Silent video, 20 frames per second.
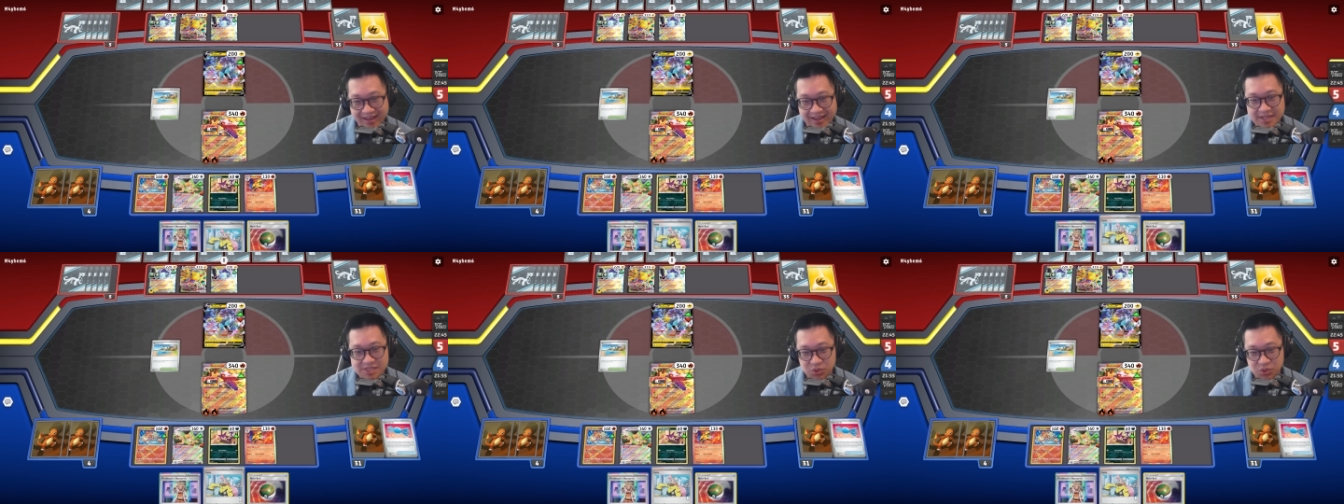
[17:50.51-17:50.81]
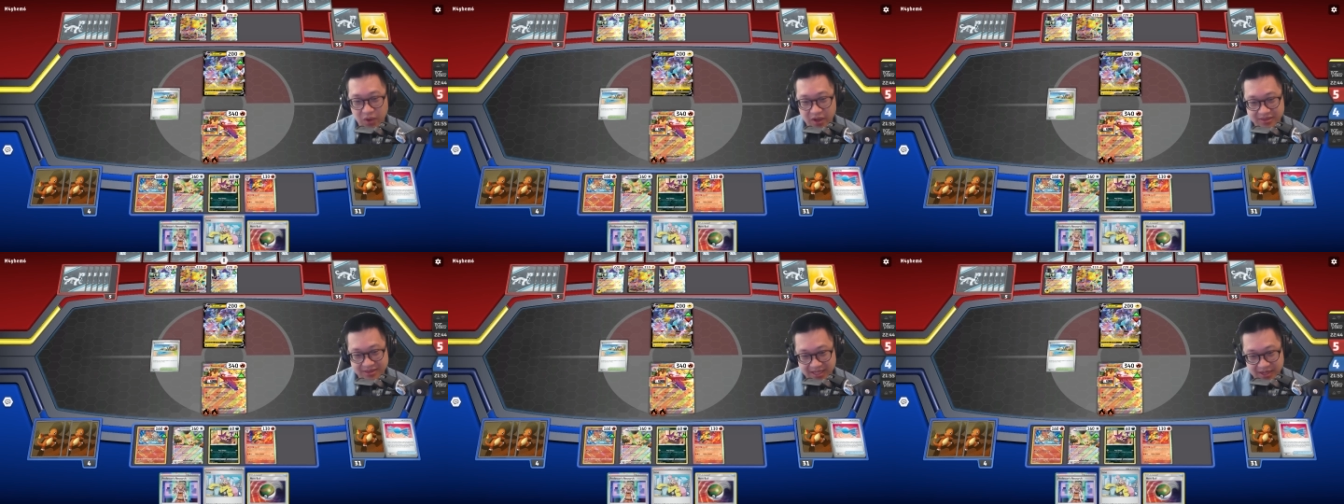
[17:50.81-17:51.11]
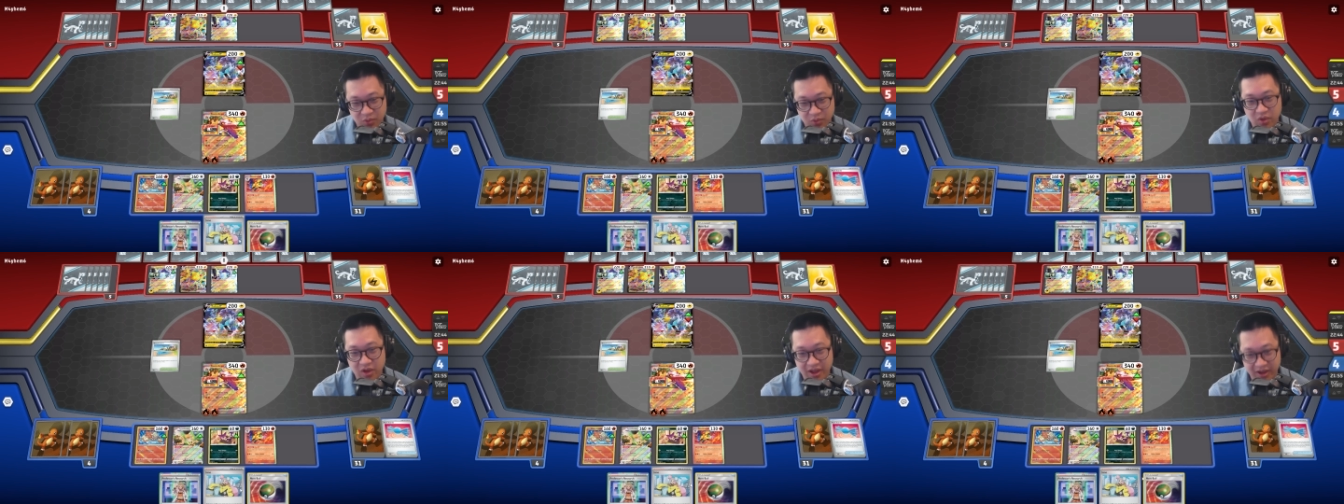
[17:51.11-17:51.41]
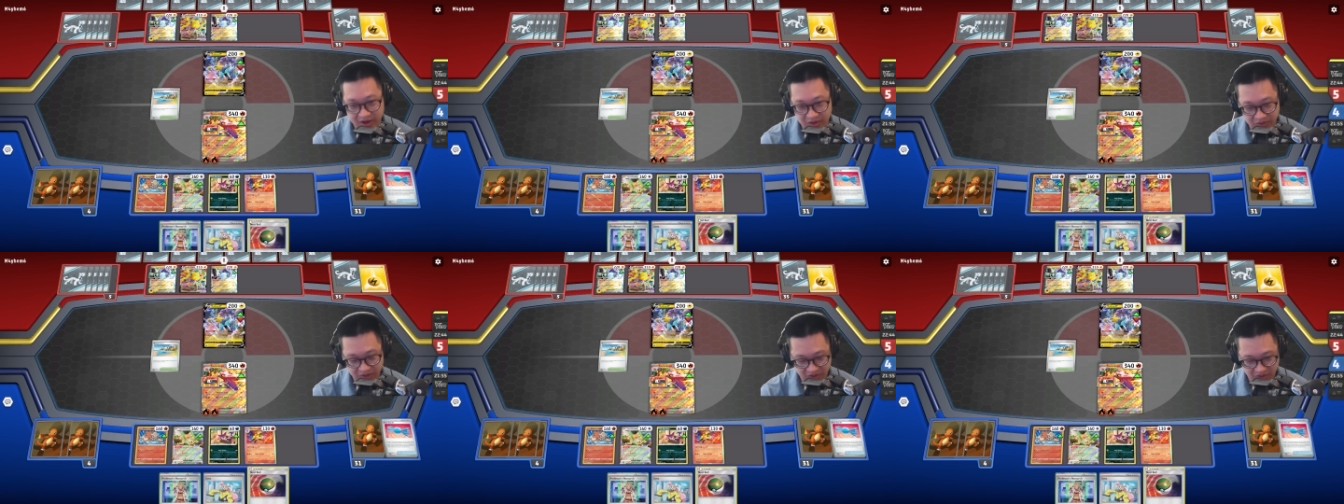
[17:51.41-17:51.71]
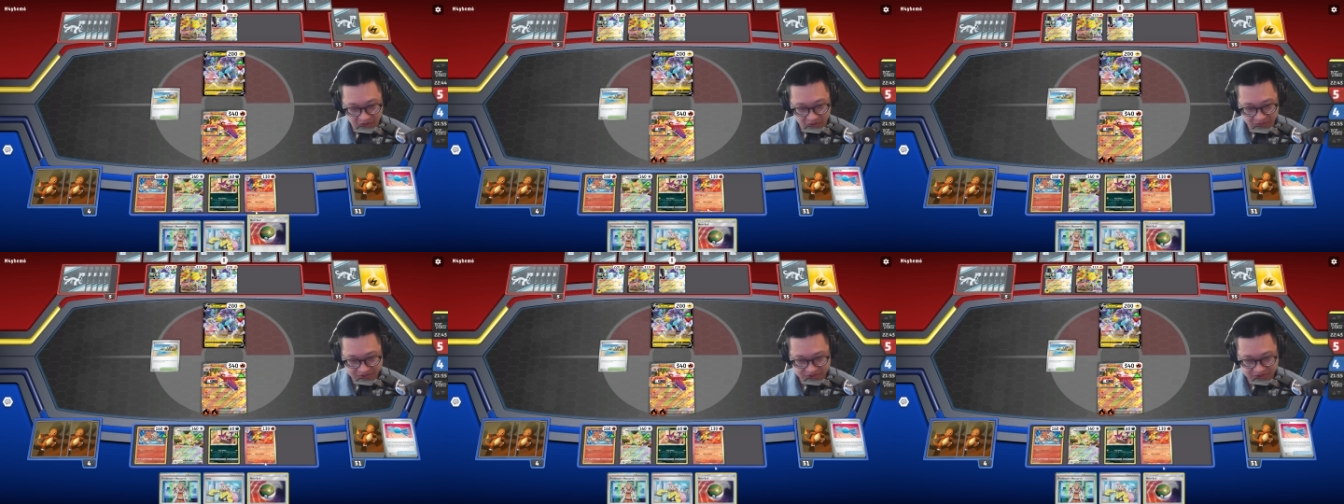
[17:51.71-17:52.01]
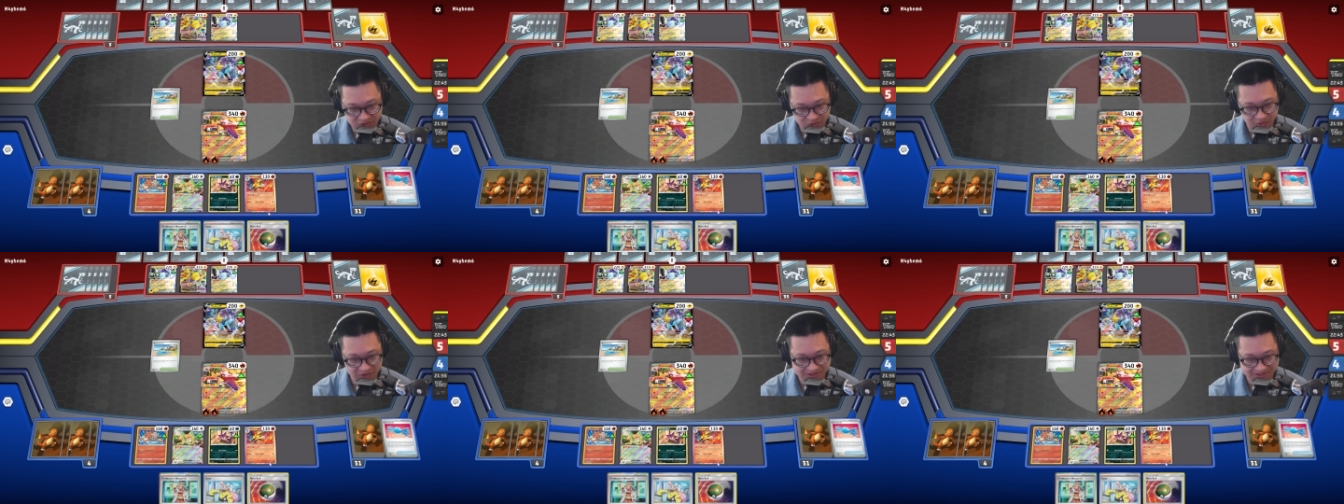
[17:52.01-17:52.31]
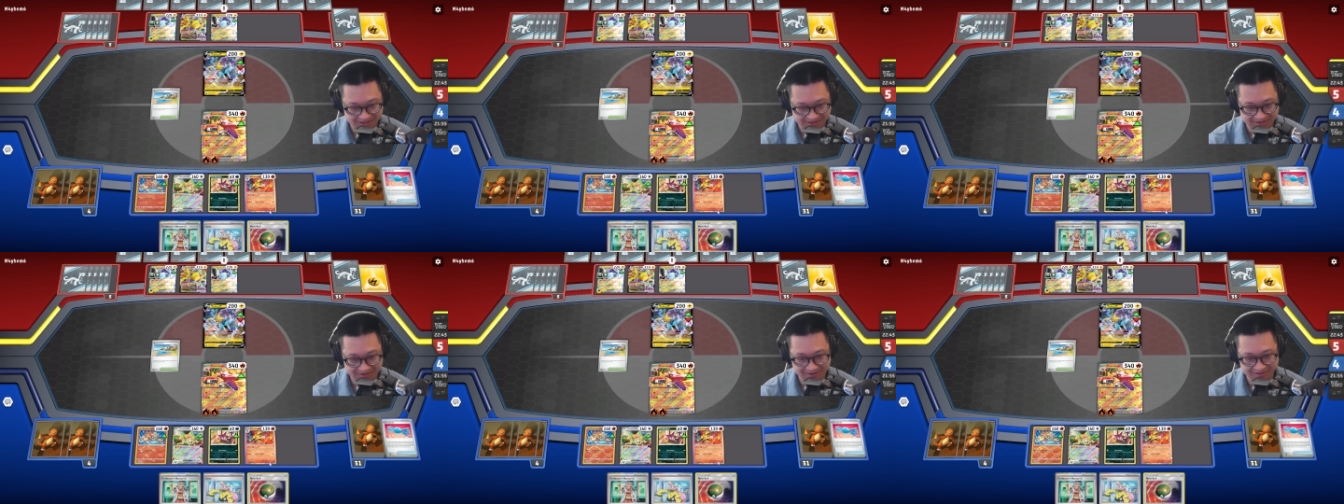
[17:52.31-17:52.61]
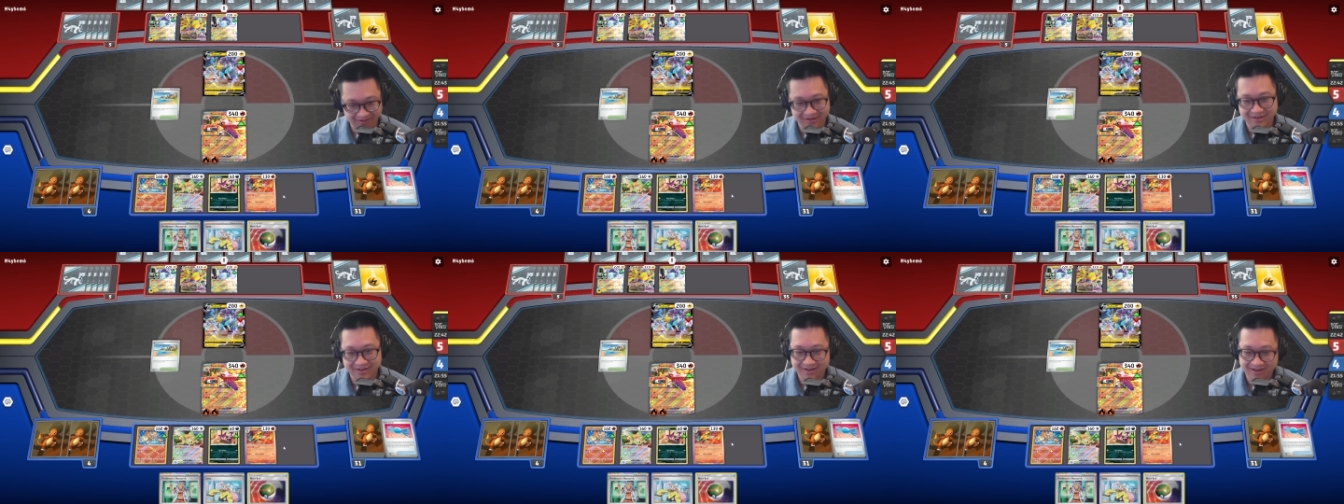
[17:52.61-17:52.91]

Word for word: So I think we'll Iono and just risk it here.